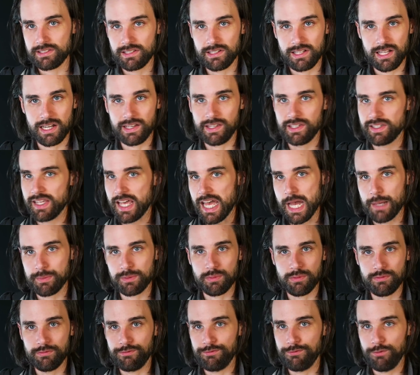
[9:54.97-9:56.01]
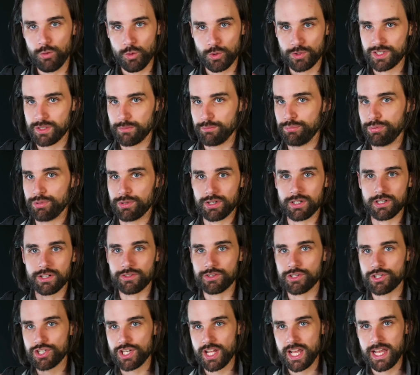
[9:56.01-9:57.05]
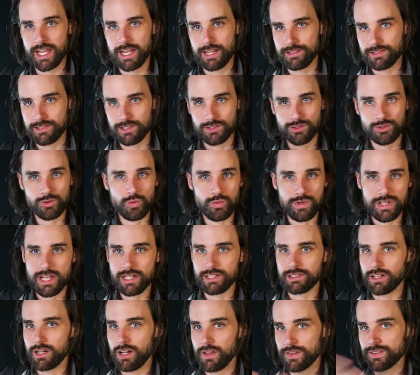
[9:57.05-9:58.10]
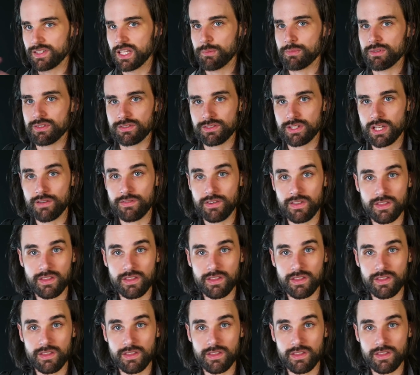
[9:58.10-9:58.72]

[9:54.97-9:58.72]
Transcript: And a lot of these apps have been forked and put on other chains and tweaked and all this type of stuff.